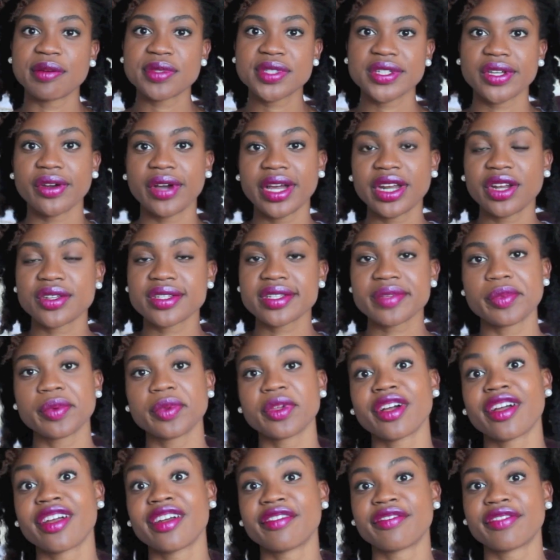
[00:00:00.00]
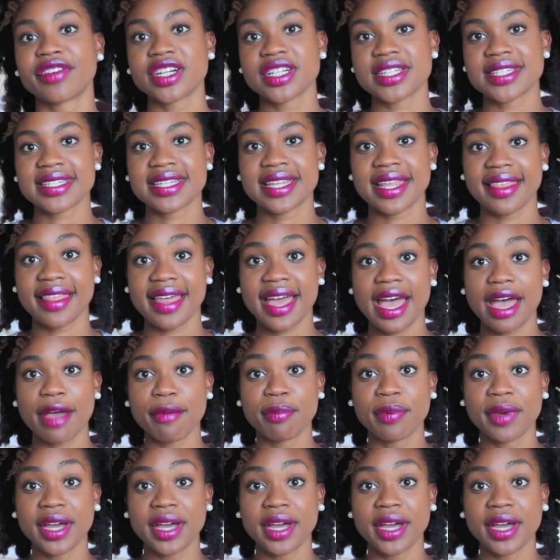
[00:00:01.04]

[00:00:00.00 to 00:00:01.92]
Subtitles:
so I know some people are averse to that,